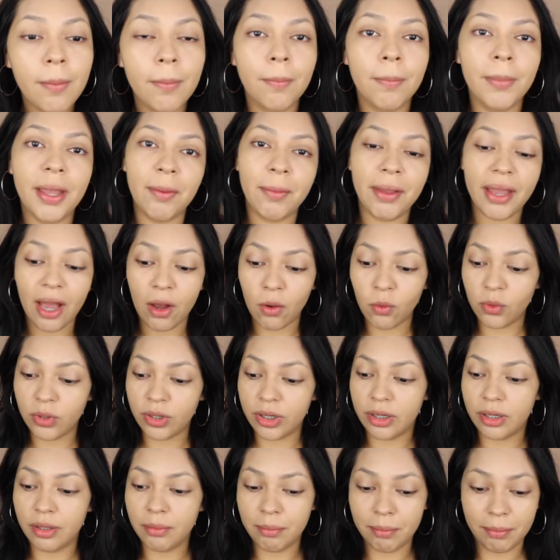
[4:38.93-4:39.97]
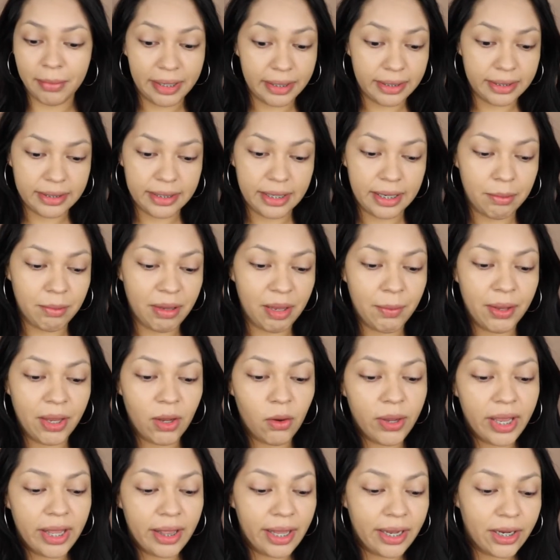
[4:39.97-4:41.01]
Maybe I will mix it. Maybe
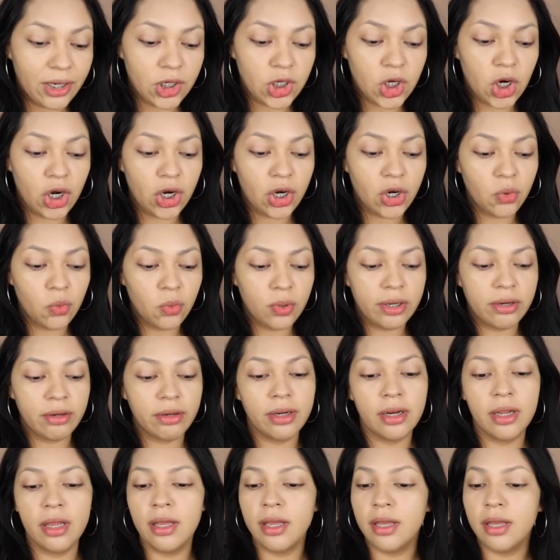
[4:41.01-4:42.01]
I'll get like a darker one.